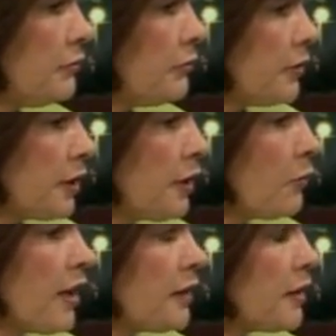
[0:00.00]
in a
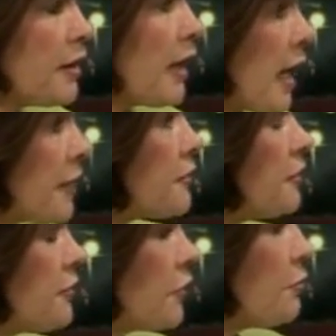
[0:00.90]
way that it
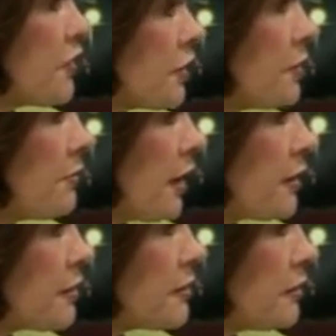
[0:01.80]
hasn't so much in the past.